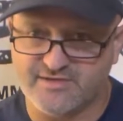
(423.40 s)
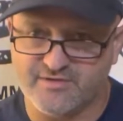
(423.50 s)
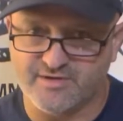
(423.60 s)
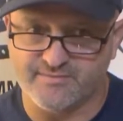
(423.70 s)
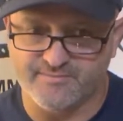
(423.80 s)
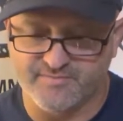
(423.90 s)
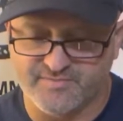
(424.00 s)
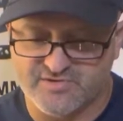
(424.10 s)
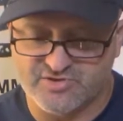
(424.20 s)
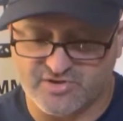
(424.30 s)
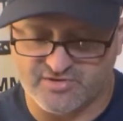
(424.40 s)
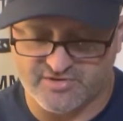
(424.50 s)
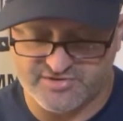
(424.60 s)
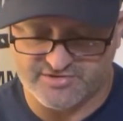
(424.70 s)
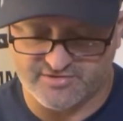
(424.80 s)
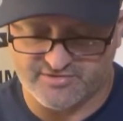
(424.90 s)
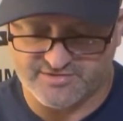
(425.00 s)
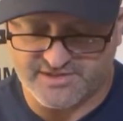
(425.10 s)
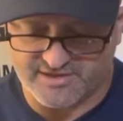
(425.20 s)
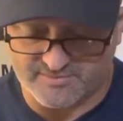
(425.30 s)
can charge your
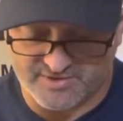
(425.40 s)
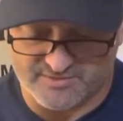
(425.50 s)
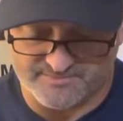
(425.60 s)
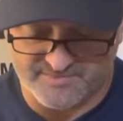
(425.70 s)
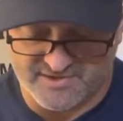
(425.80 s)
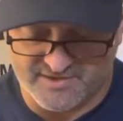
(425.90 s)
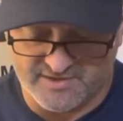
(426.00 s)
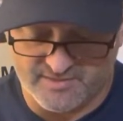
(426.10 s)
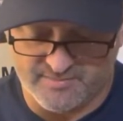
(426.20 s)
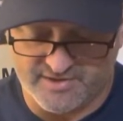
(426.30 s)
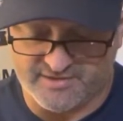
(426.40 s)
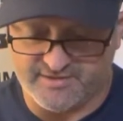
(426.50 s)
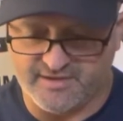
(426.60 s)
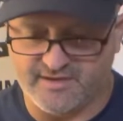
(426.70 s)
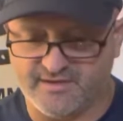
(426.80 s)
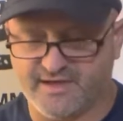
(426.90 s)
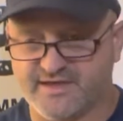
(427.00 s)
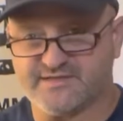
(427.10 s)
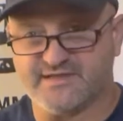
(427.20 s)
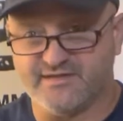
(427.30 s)
tire pump. But uh, like
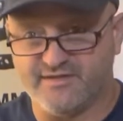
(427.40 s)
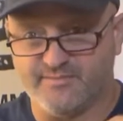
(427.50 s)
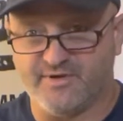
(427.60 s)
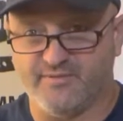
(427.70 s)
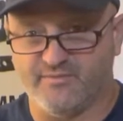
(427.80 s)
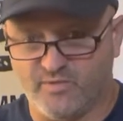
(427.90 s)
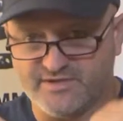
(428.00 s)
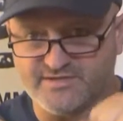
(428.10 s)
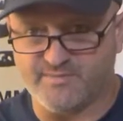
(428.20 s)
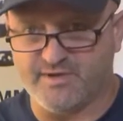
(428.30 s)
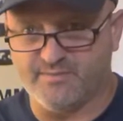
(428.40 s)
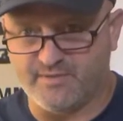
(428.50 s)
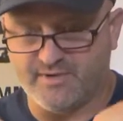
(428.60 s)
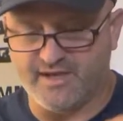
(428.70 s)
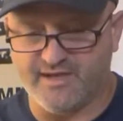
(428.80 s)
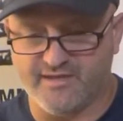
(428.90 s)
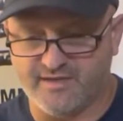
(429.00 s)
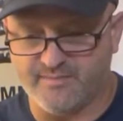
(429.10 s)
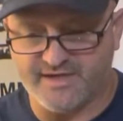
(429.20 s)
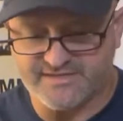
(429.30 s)
I said, the pump, the ones that pump up by hand,
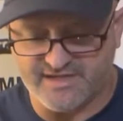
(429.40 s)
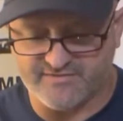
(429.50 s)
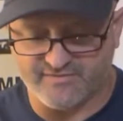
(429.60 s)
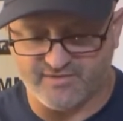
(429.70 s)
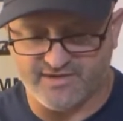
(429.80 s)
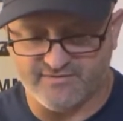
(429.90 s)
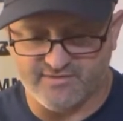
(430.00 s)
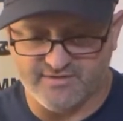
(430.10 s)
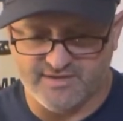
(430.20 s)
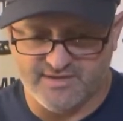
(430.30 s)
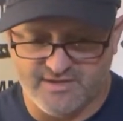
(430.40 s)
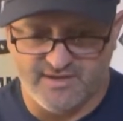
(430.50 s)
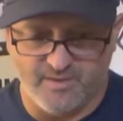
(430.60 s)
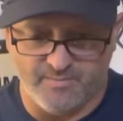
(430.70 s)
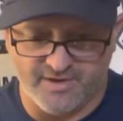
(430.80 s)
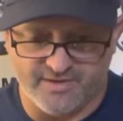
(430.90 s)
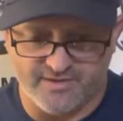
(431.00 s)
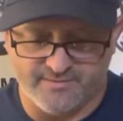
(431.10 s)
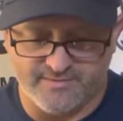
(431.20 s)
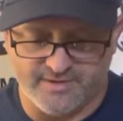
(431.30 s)
they might take forever,
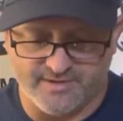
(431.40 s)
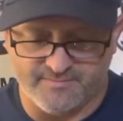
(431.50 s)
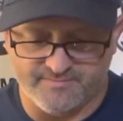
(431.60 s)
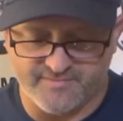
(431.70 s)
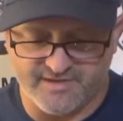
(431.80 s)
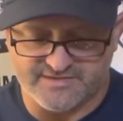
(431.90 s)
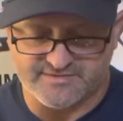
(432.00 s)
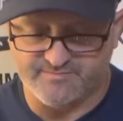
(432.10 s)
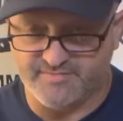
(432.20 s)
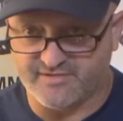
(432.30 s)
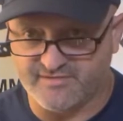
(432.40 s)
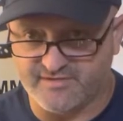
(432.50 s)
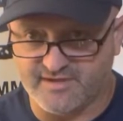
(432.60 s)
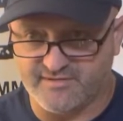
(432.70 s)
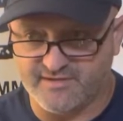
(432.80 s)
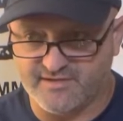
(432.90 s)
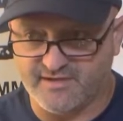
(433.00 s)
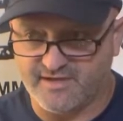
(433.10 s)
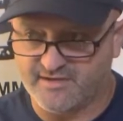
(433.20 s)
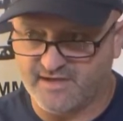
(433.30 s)
but um, it's better than
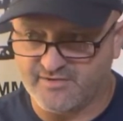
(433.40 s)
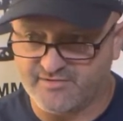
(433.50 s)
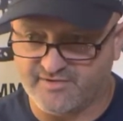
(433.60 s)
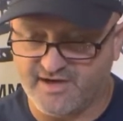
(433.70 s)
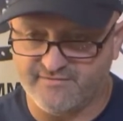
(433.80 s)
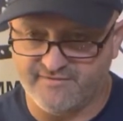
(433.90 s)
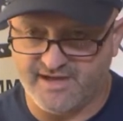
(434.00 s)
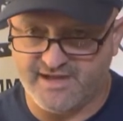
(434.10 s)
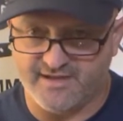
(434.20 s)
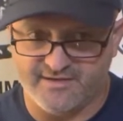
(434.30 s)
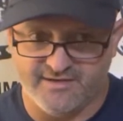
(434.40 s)
nothing. And I'd rather have that